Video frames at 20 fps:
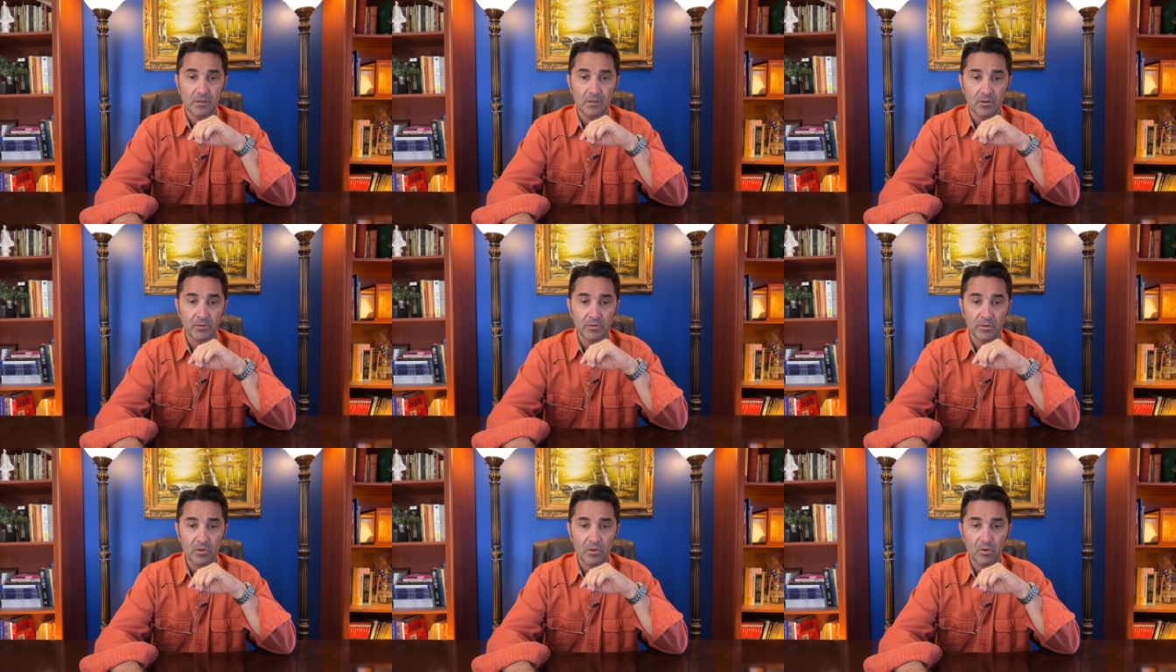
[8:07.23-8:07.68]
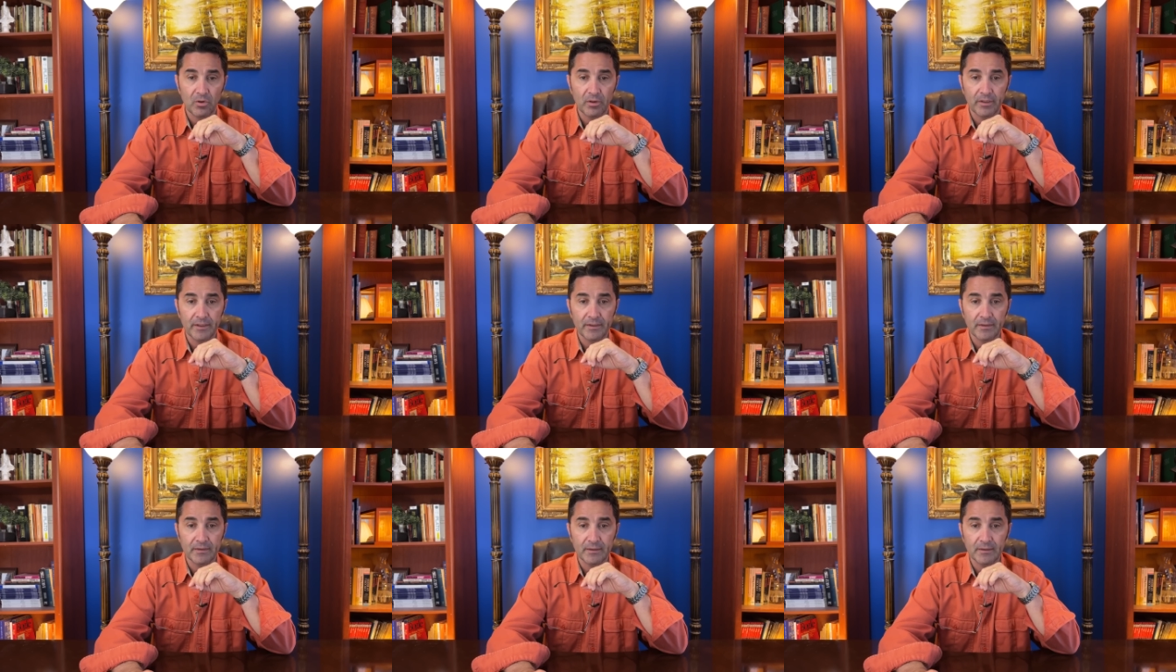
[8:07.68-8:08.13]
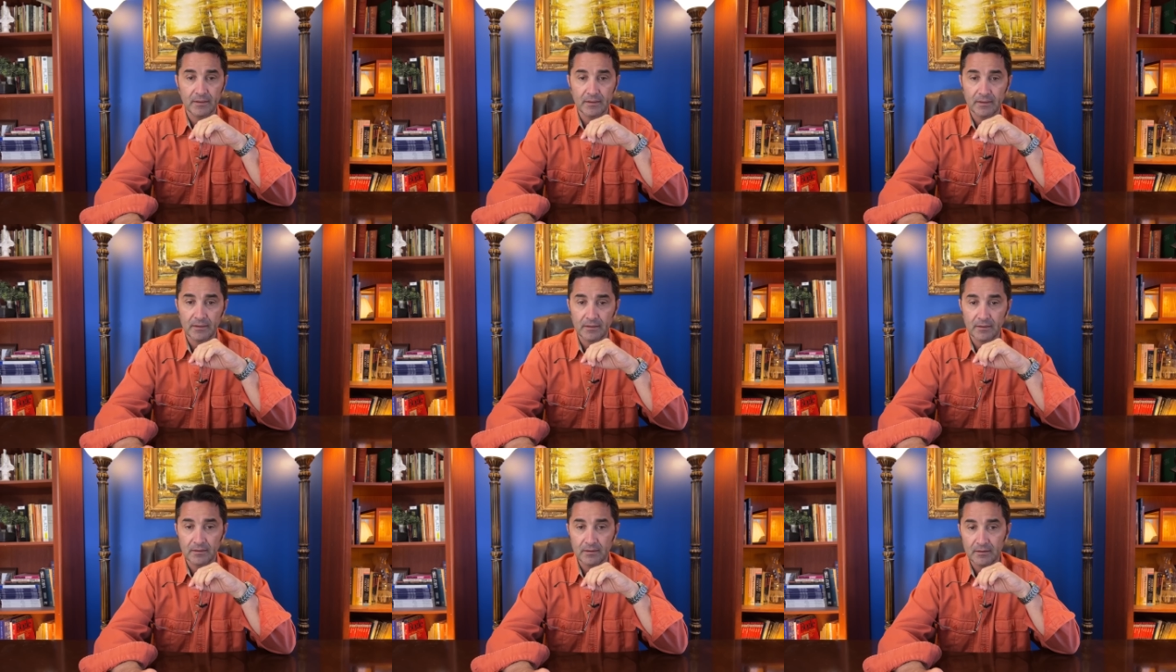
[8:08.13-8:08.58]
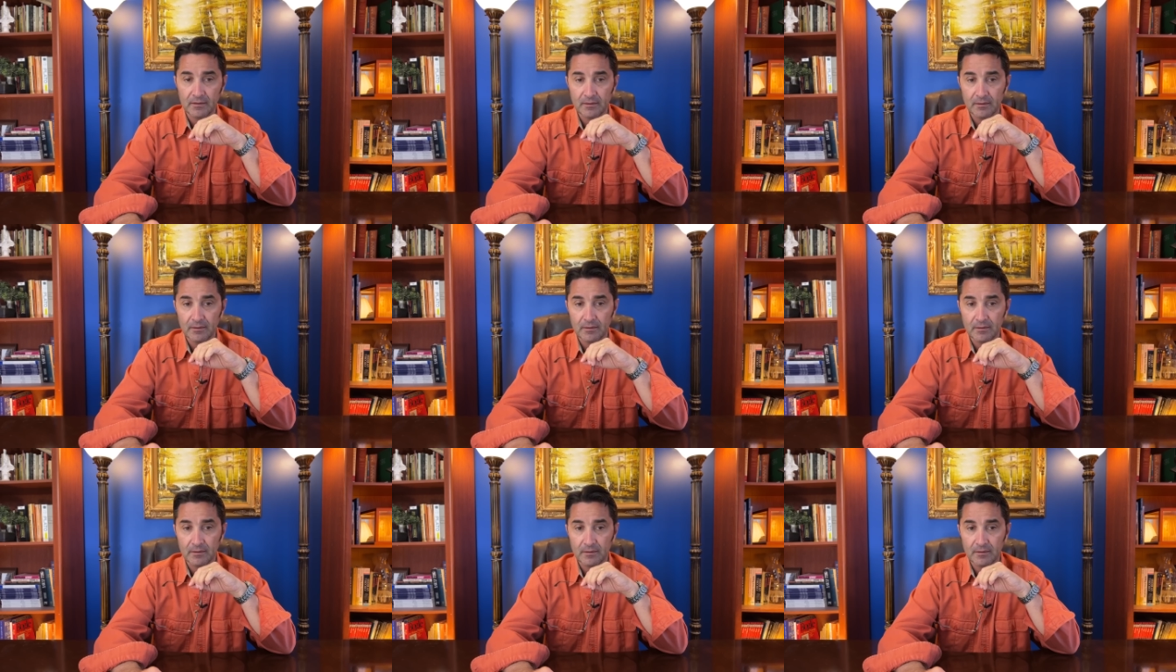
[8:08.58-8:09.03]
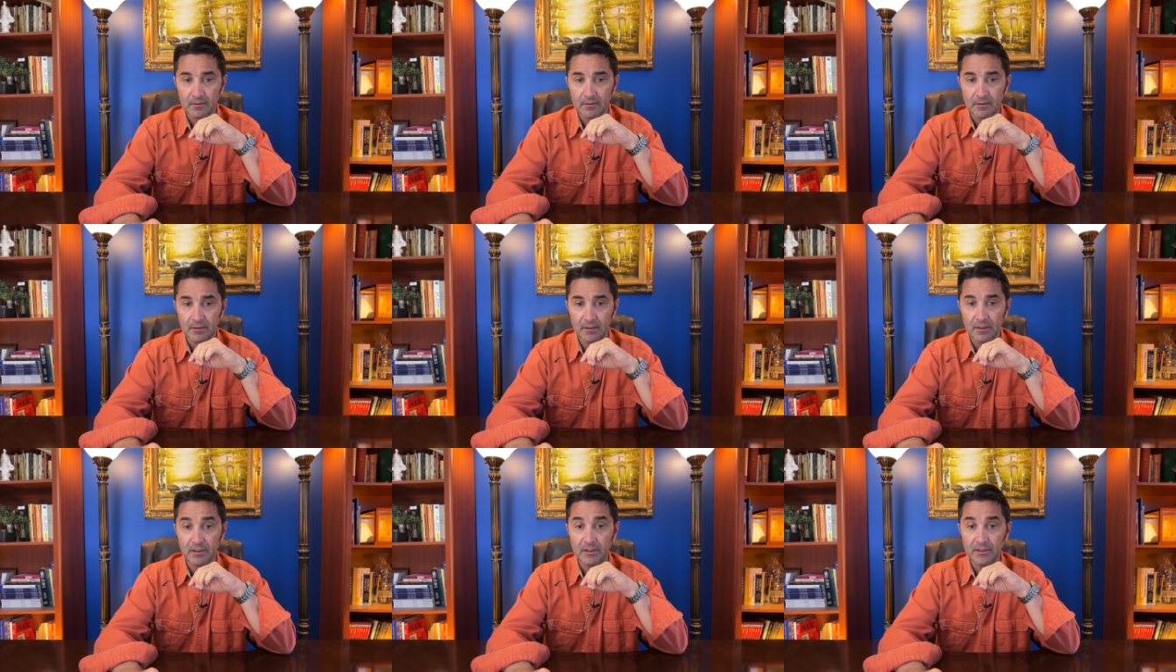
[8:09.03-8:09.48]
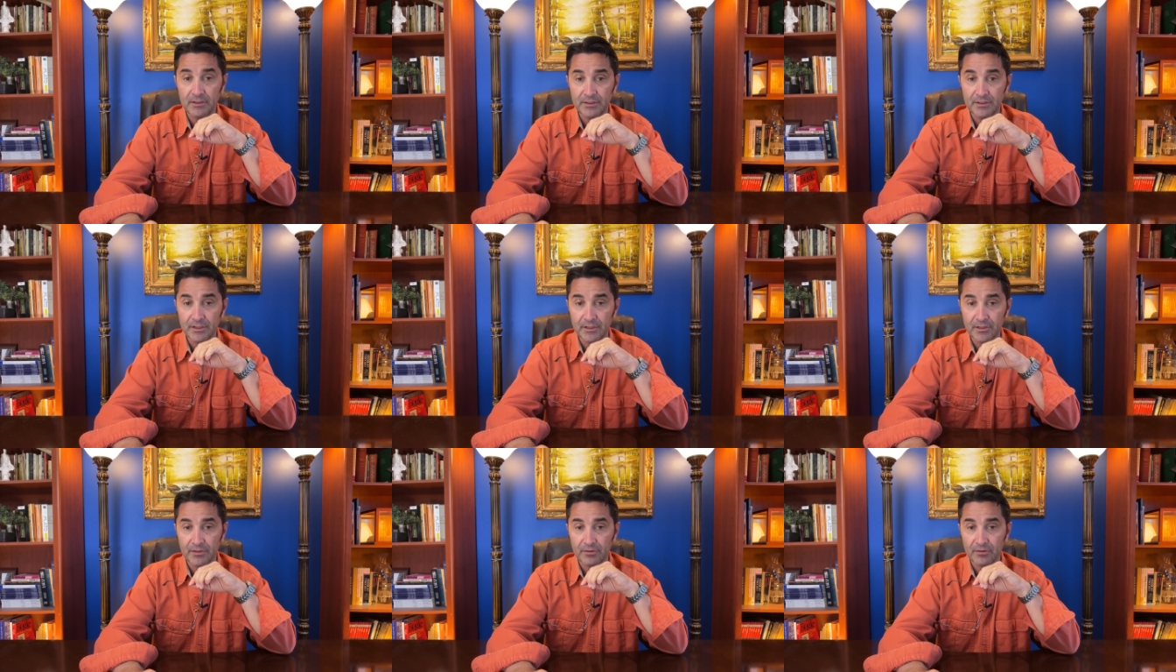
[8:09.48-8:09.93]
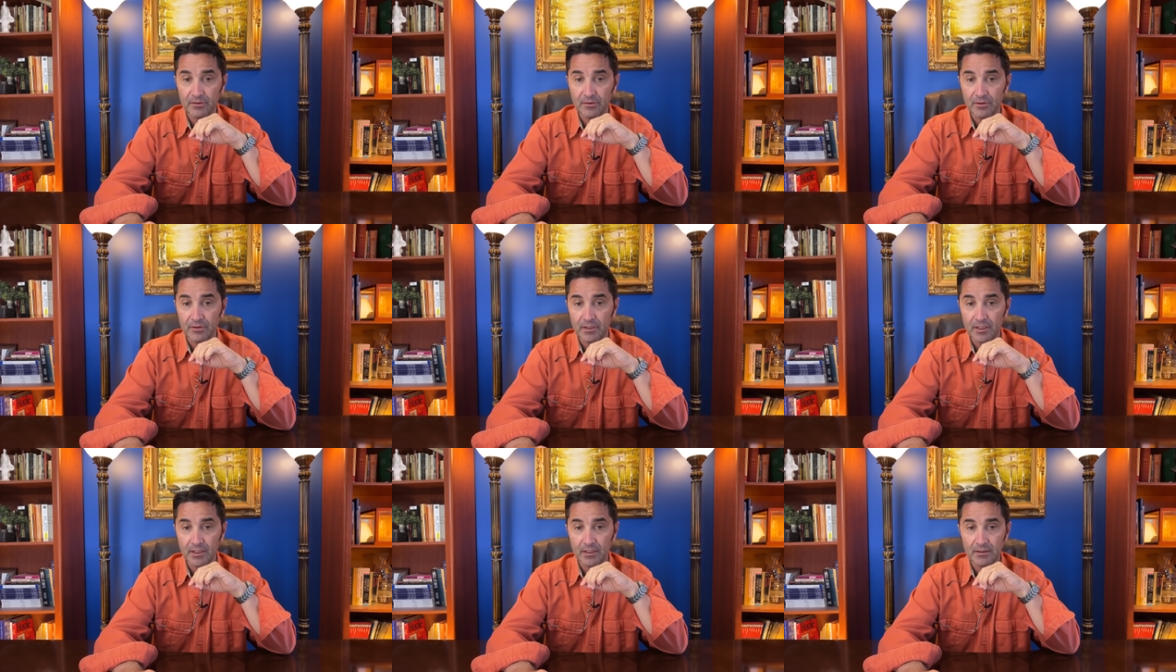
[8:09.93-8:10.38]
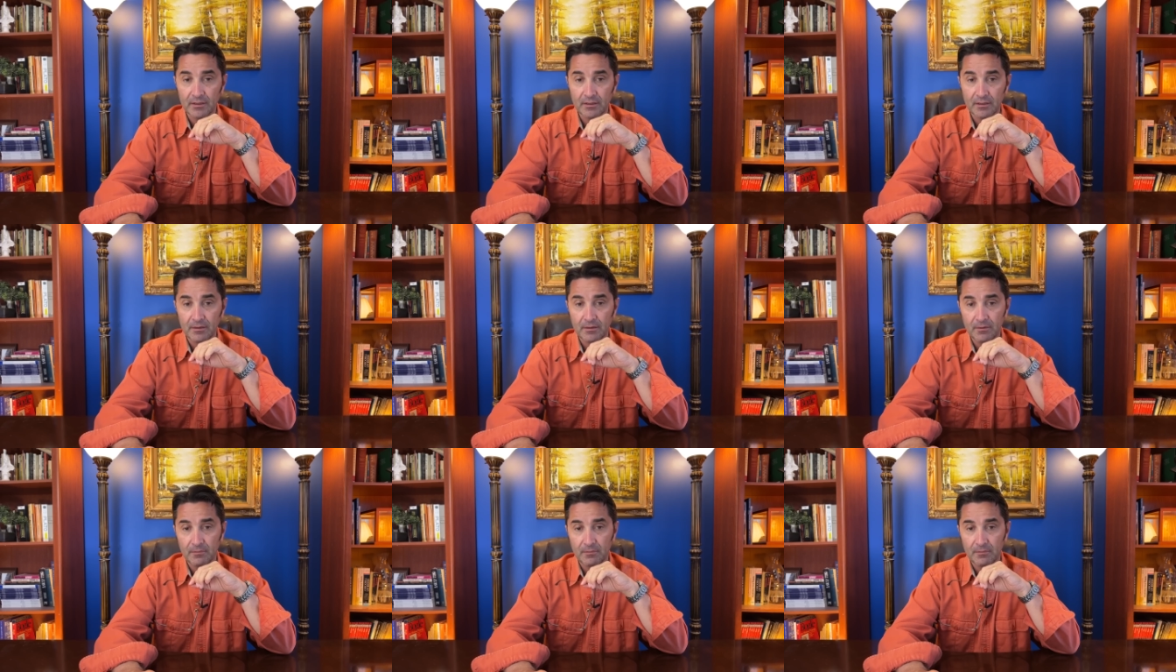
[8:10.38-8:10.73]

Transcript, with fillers: how do you call it, uh, early years, okay?